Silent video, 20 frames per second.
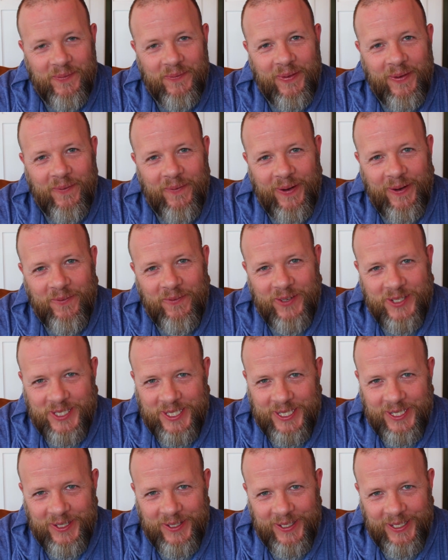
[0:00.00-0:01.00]
My wife
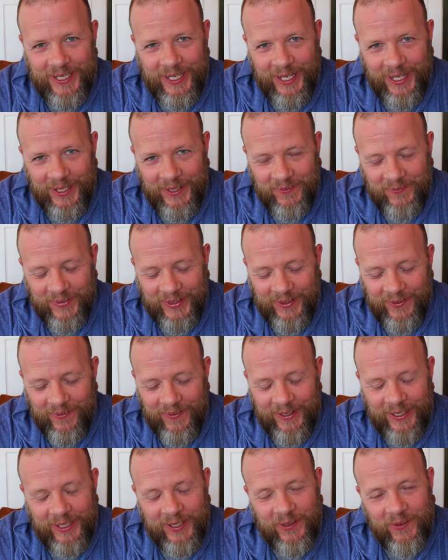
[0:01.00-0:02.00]
wasn't here to yell at me though.
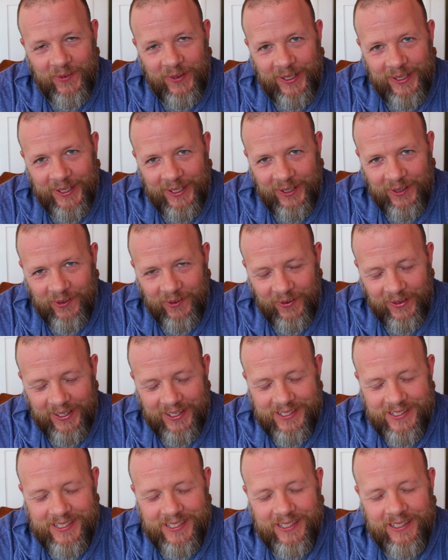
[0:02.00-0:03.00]
I didn't do anything
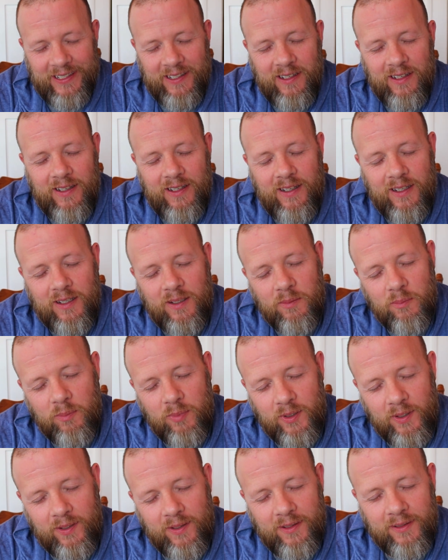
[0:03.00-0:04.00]
crazy,
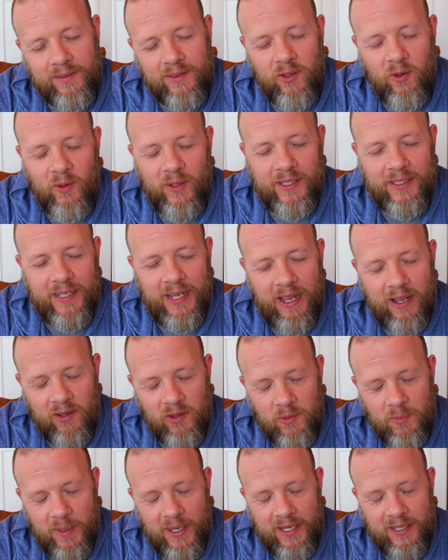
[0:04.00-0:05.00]
but going
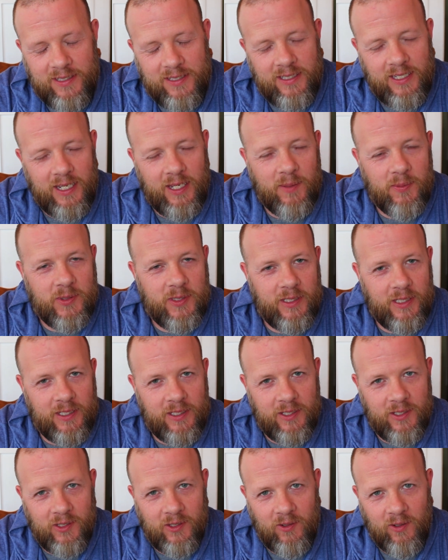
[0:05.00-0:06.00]
down the back steps and
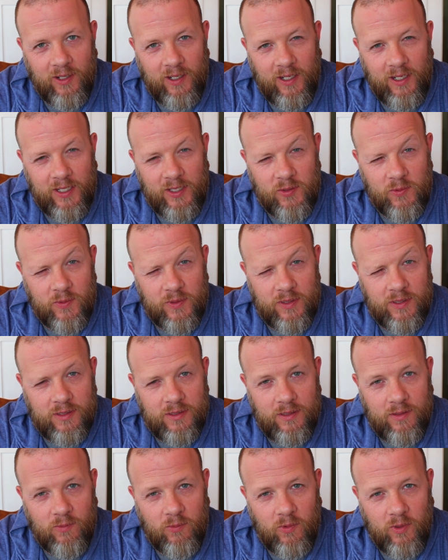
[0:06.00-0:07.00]
into the garage
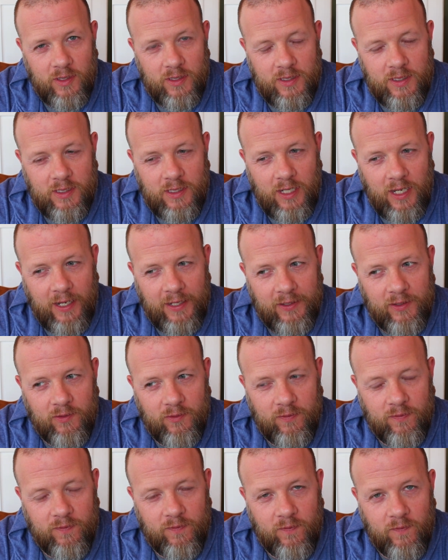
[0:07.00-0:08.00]
was kind
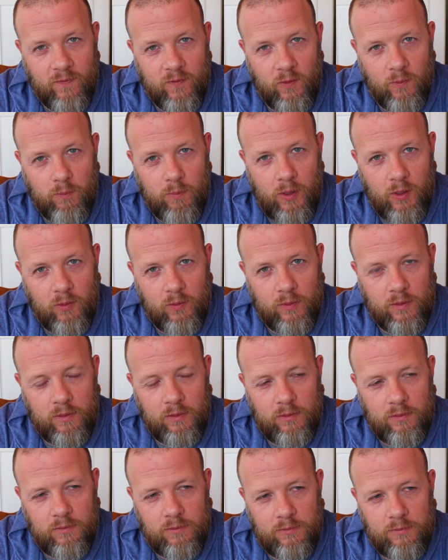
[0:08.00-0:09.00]
of
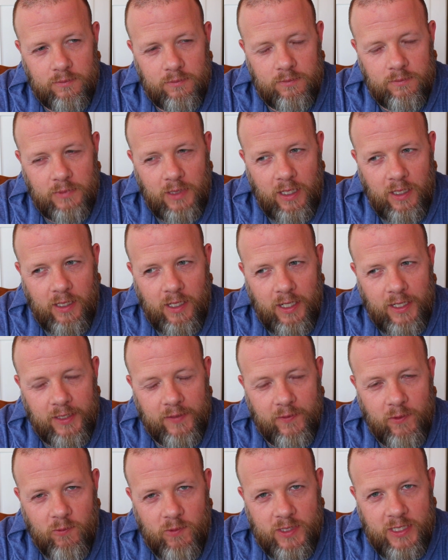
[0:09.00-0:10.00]
verboten. Not
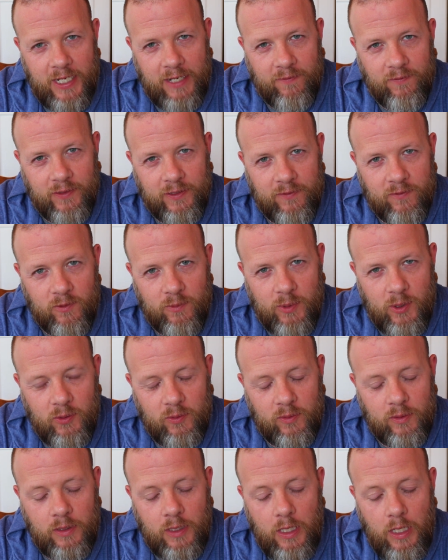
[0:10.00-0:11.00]
kind of, it was definitely
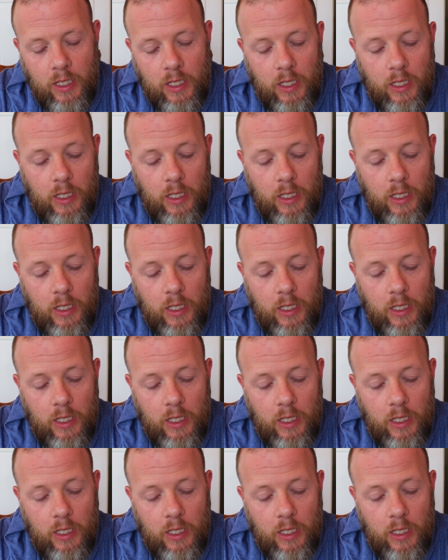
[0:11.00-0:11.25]
verboten.